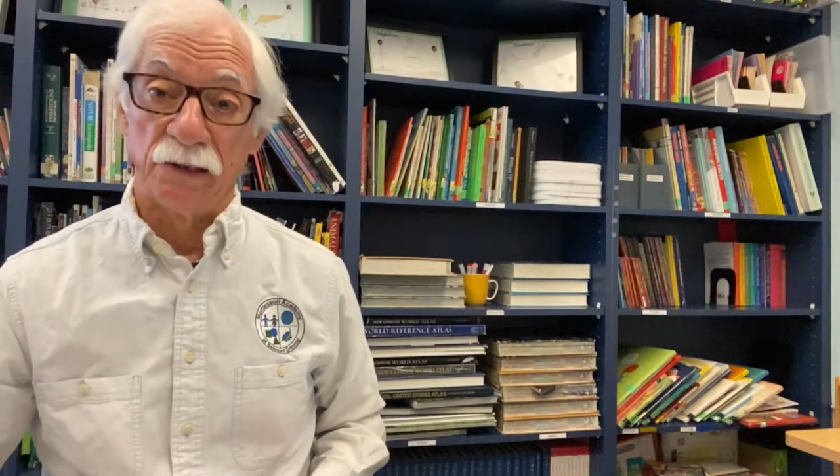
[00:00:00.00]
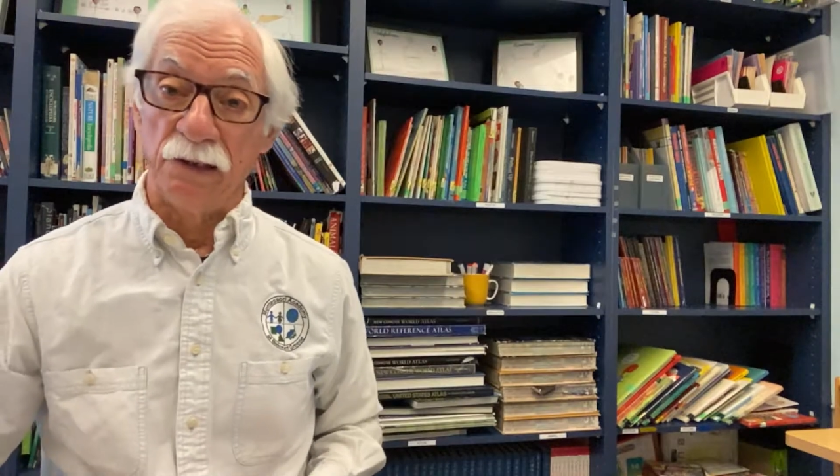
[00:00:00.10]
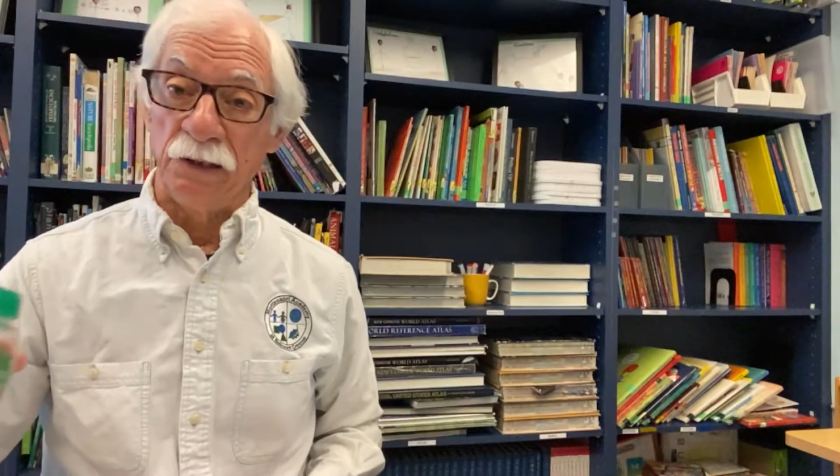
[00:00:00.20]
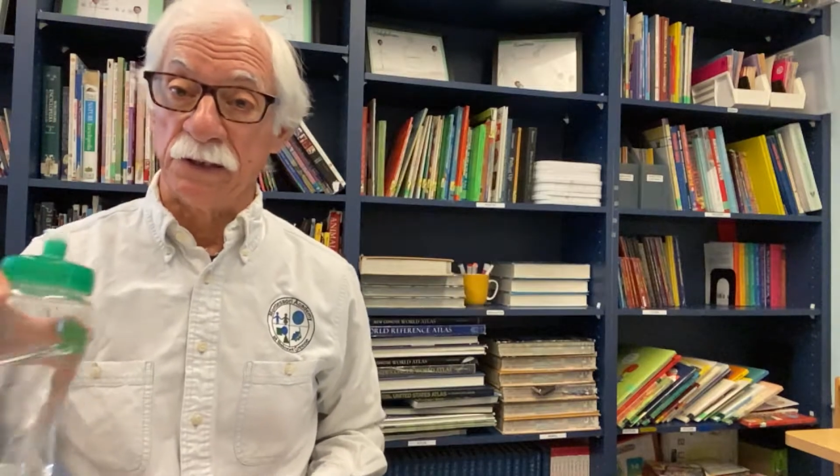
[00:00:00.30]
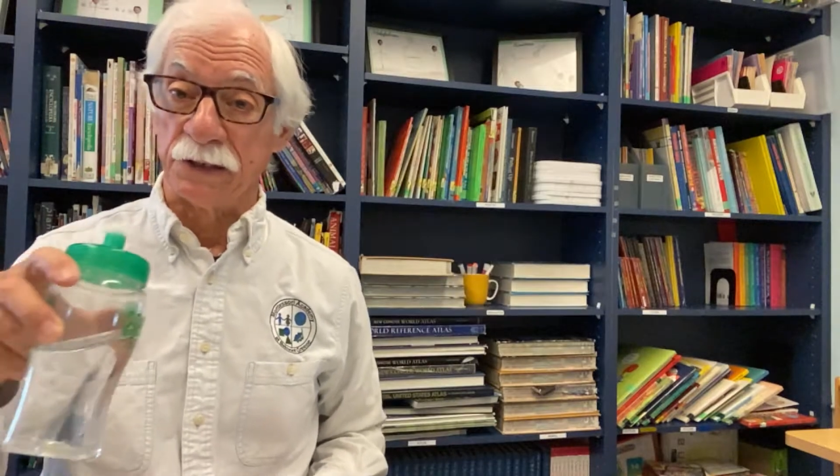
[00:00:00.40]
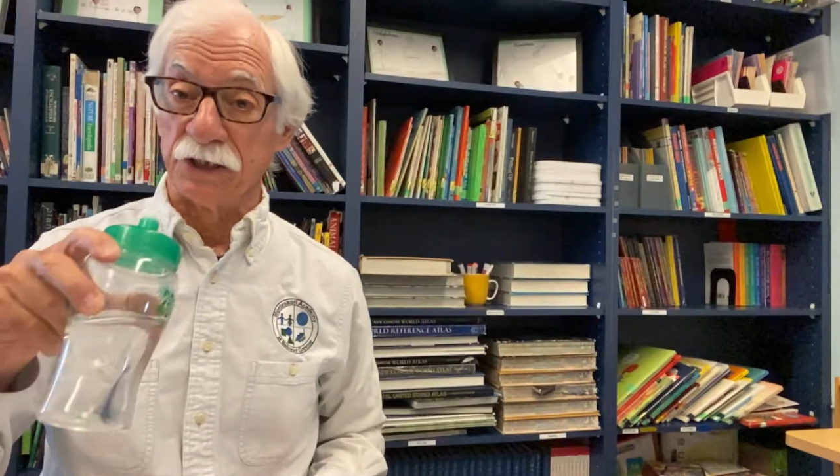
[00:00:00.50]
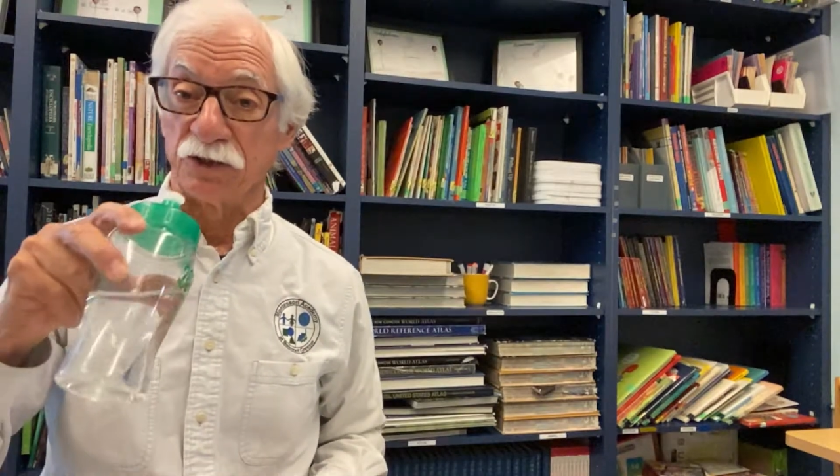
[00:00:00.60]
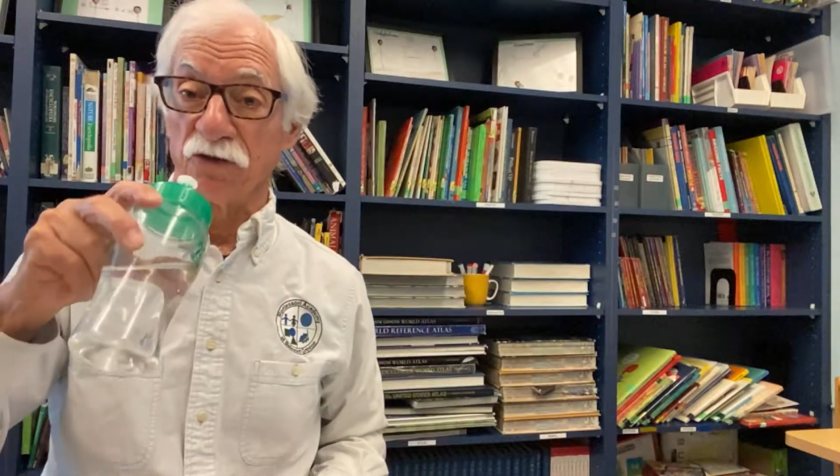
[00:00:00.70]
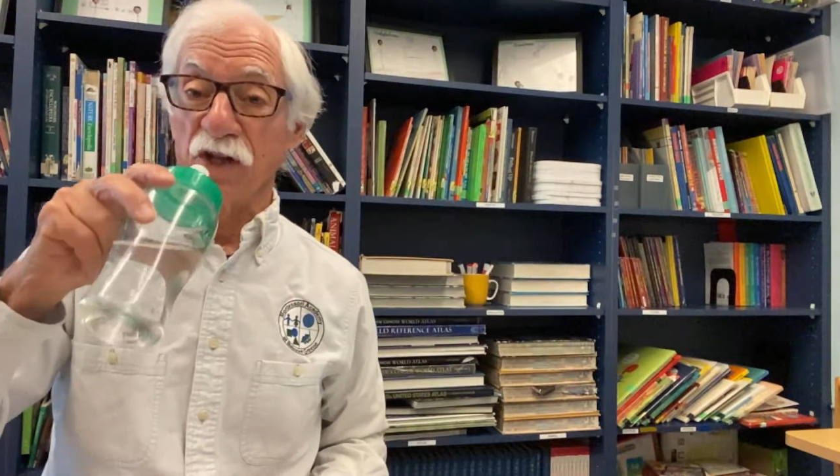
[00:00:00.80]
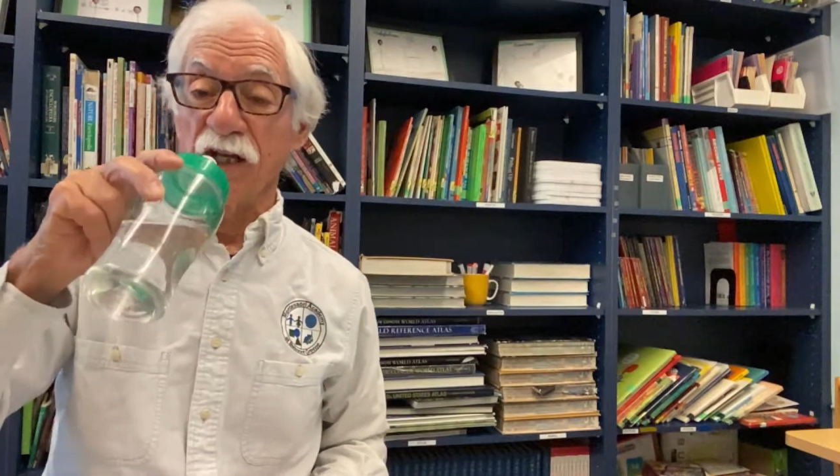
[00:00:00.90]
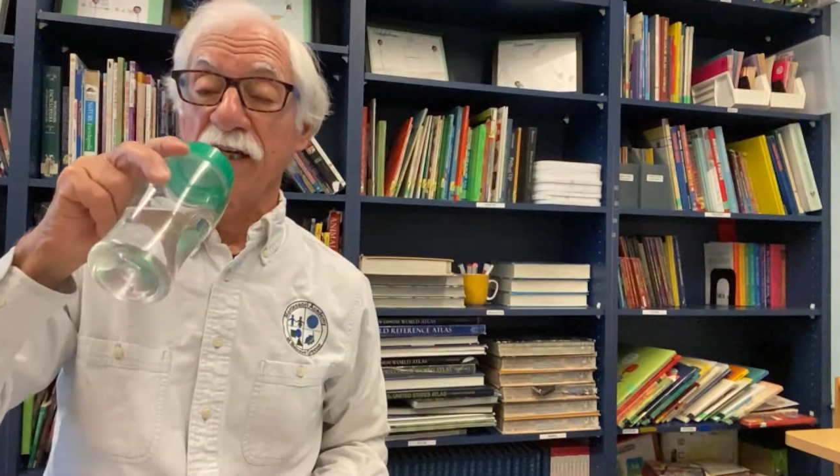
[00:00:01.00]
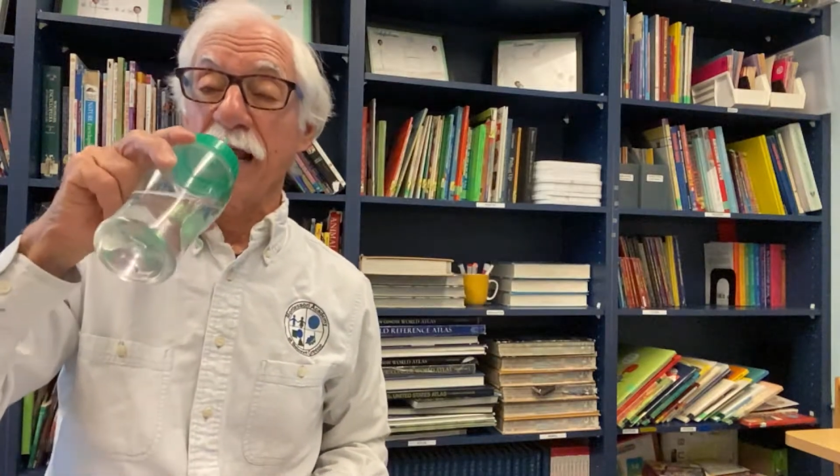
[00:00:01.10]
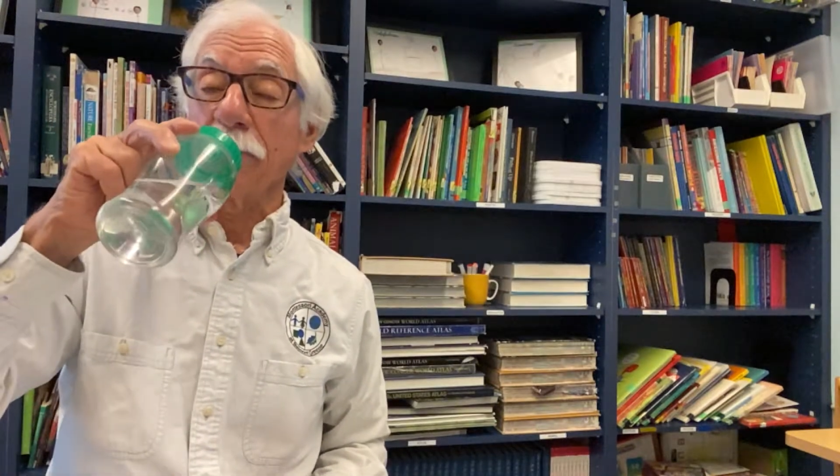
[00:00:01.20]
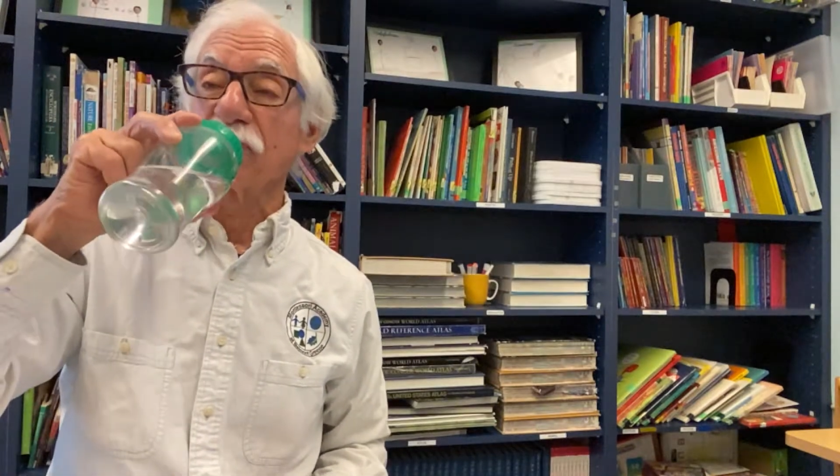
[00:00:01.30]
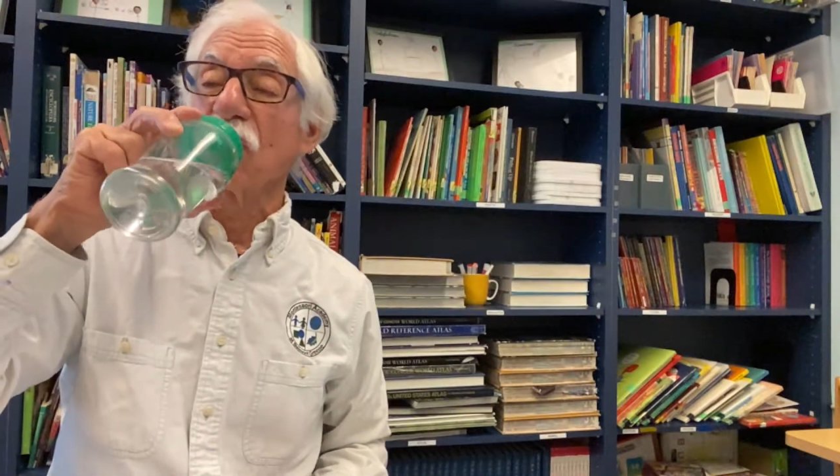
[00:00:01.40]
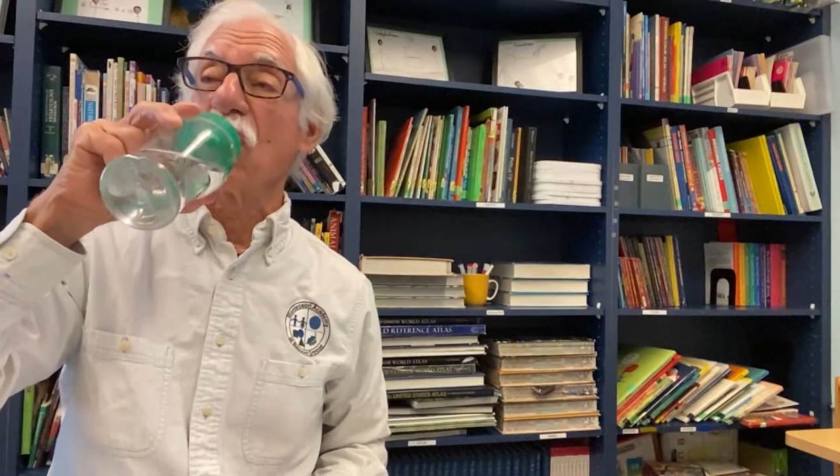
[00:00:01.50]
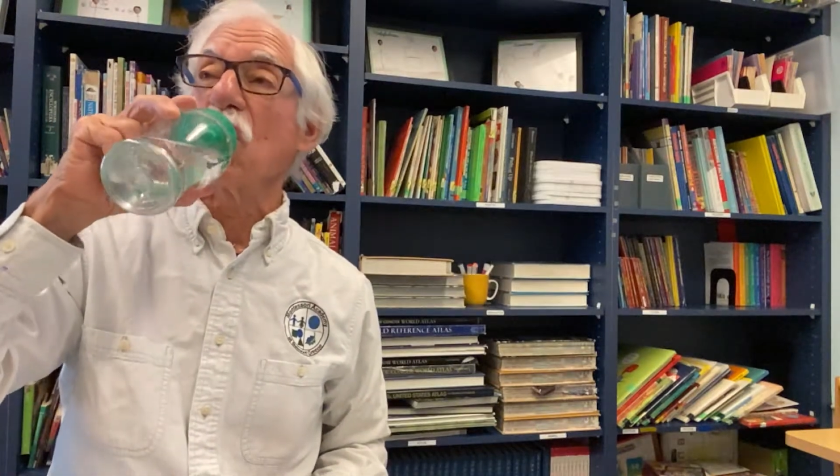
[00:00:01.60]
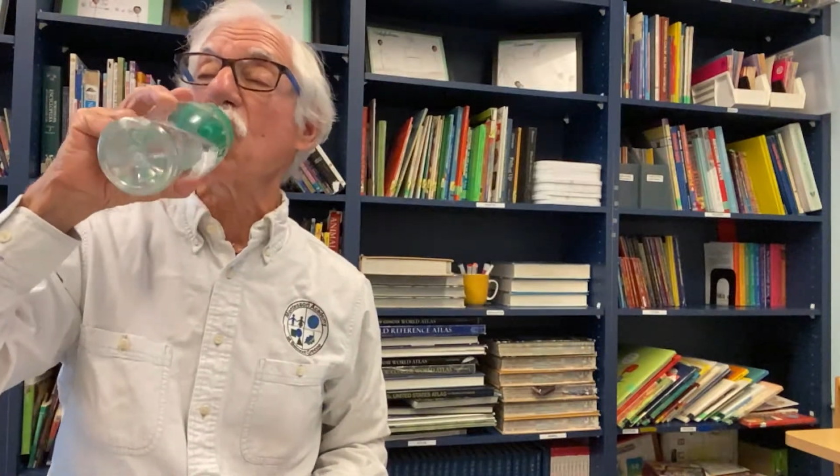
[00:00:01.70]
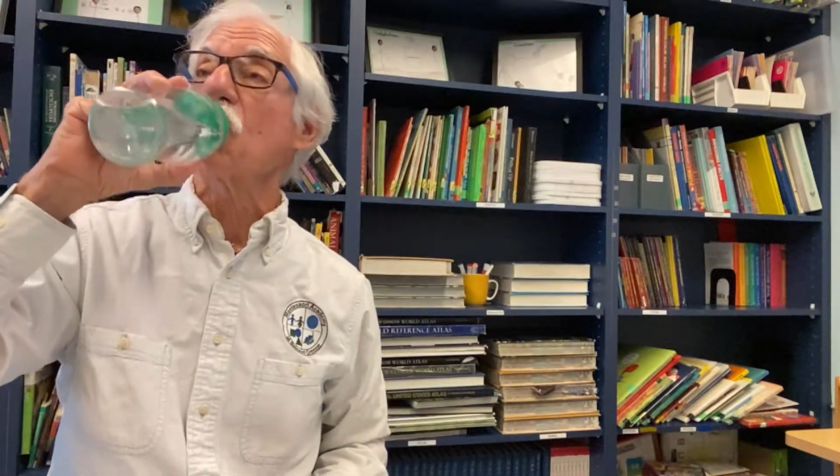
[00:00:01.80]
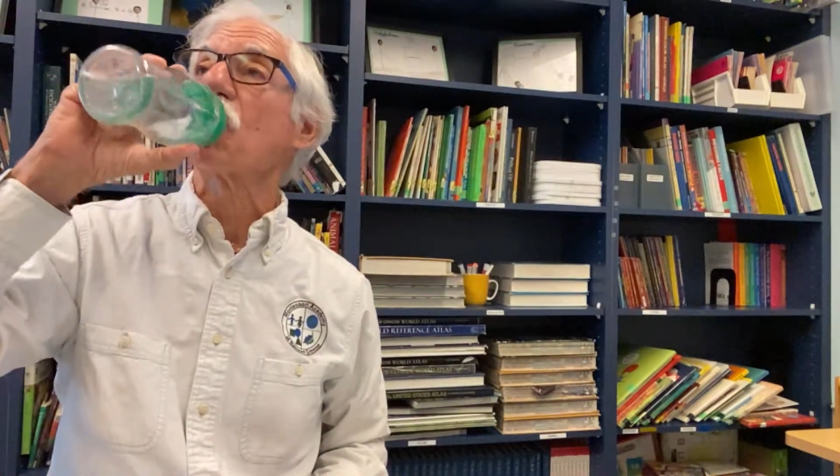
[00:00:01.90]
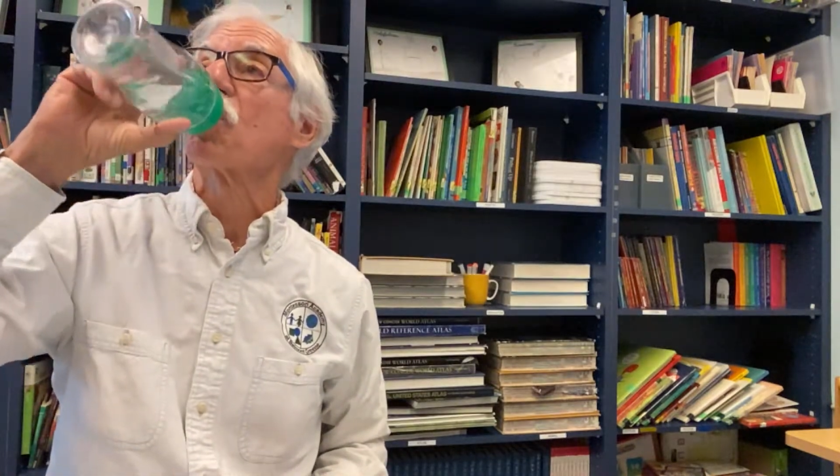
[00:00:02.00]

Get your thinking caps on.